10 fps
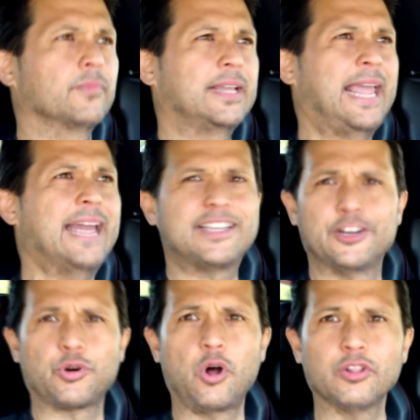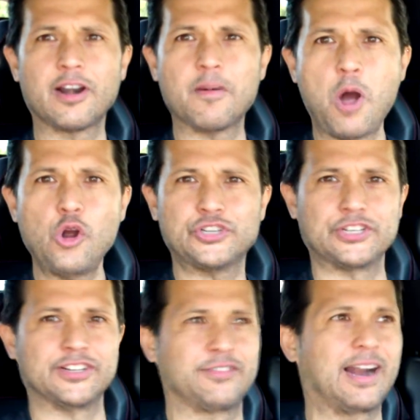can't control their
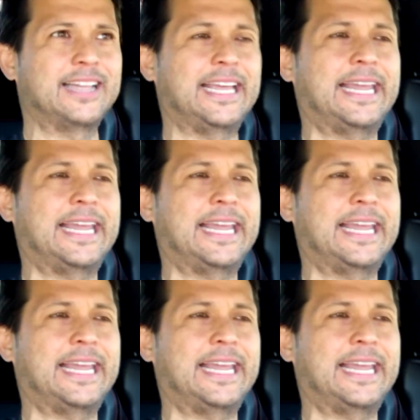emotions, right? They